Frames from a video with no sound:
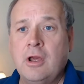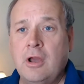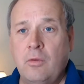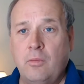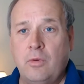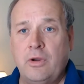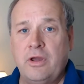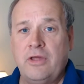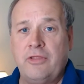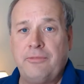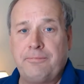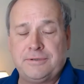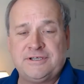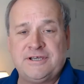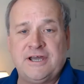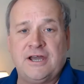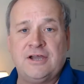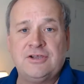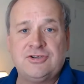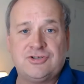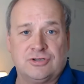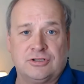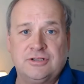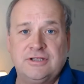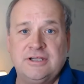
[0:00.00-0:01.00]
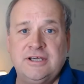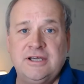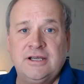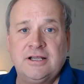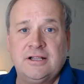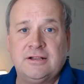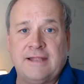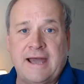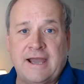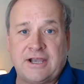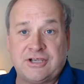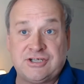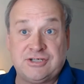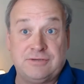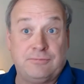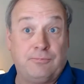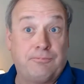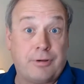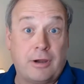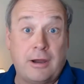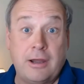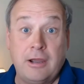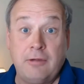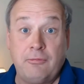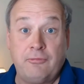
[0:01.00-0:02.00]
with potential legal action
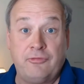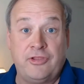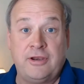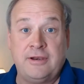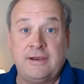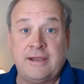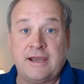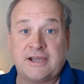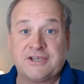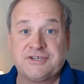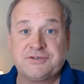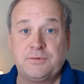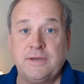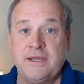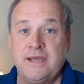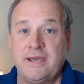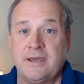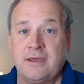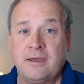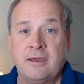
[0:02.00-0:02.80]
probably within next week.